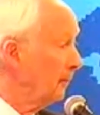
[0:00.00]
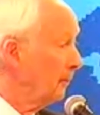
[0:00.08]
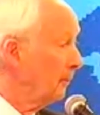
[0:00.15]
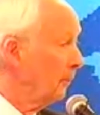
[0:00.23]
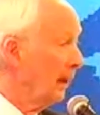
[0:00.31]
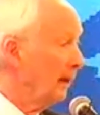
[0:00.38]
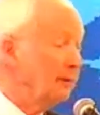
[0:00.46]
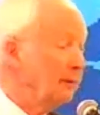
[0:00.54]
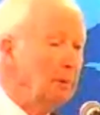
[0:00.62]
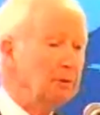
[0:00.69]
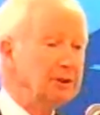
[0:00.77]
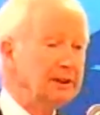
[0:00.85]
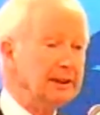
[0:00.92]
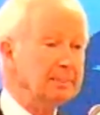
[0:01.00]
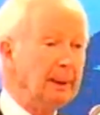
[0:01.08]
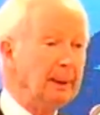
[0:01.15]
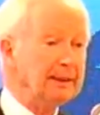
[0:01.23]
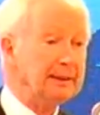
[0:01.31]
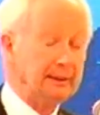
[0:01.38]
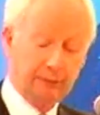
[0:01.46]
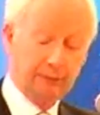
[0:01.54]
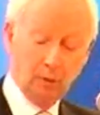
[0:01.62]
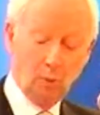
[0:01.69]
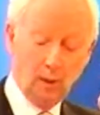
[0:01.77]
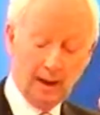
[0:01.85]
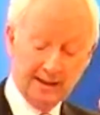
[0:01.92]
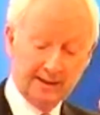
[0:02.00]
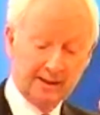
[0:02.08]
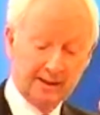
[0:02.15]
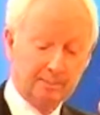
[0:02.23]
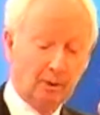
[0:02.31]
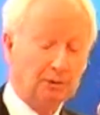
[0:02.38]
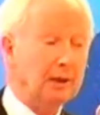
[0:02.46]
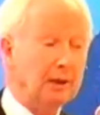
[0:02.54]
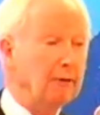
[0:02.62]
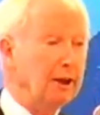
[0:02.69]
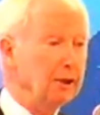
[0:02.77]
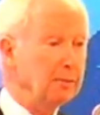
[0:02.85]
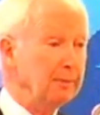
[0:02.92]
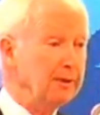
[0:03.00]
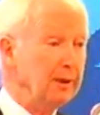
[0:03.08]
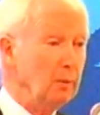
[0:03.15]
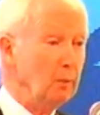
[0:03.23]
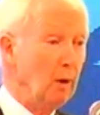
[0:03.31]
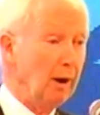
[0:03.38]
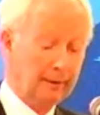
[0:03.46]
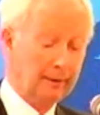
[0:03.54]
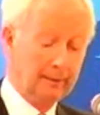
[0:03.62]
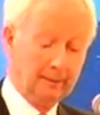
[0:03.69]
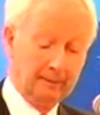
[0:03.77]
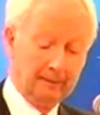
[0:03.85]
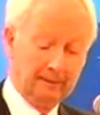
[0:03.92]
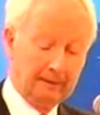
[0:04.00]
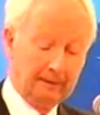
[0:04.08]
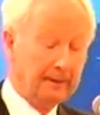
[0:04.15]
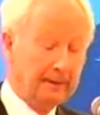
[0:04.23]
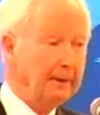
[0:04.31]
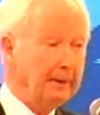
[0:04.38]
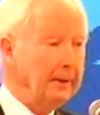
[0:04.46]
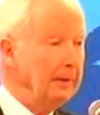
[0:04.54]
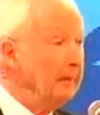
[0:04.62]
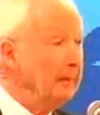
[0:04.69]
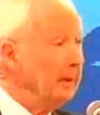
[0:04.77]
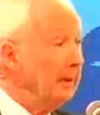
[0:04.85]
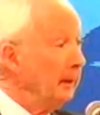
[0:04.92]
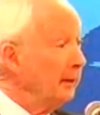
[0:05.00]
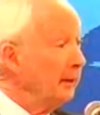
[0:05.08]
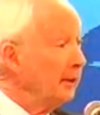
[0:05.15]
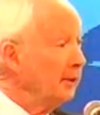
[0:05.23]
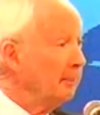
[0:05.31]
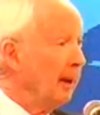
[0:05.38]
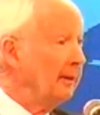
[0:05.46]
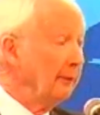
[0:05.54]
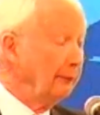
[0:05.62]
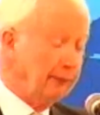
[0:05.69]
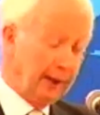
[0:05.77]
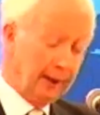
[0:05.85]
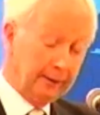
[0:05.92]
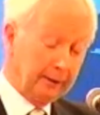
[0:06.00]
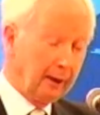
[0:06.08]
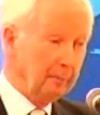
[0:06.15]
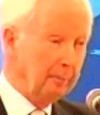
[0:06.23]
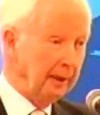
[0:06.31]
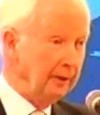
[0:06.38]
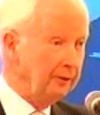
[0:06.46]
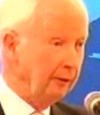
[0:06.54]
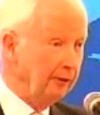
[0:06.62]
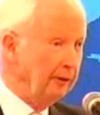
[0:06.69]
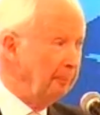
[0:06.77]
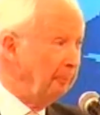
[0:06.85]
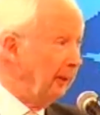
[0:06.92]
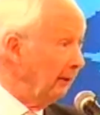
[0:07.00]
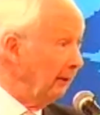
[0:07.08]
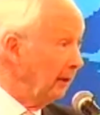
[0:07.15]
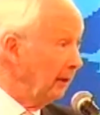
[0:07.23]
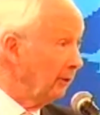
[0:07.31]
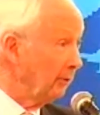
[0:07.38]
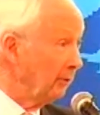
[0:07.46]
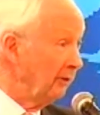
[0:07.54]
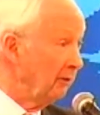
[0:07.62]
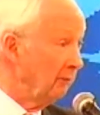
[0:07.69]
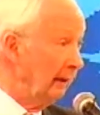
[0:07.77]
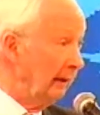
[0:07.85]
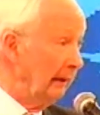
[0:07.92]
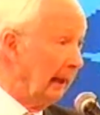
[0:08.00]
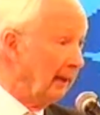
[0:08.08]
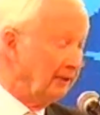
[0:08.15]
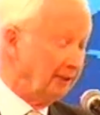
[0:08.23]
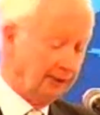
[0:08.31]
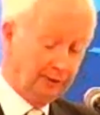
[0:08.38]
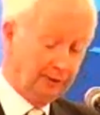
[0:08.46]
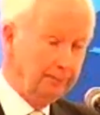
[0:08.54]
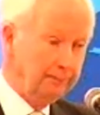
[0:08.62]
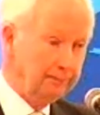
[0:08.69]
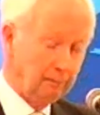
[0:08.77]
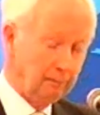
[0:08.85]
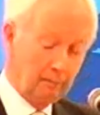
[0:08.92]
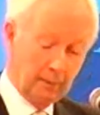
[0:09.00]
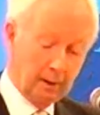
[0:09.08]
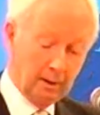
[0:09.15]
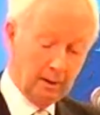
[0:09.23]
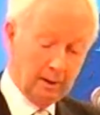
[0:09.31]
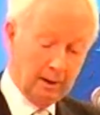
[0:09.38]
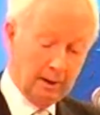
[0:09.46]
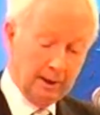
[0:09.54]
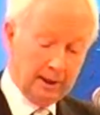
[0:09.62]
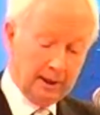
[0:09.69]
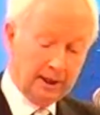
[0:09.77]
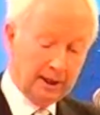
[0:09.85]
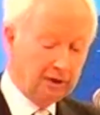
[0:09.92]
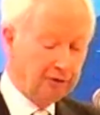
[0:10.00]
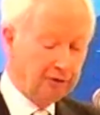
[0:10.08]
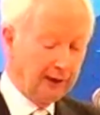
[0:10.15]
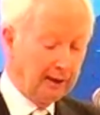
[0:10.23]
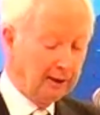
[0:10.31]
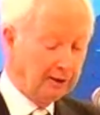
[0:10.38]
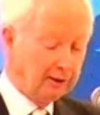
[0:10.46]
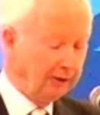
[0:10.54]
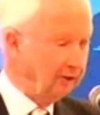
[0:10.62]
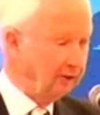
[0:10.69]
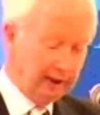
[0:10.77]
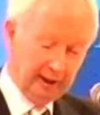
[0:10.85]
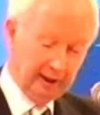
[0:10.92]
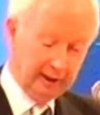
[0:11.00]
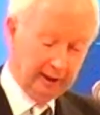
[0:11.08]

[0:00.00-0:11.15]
We have the most expensive waste disposal arrangements in the world. And despite the fact that our minister is peering through his green glasses, He has failed to see an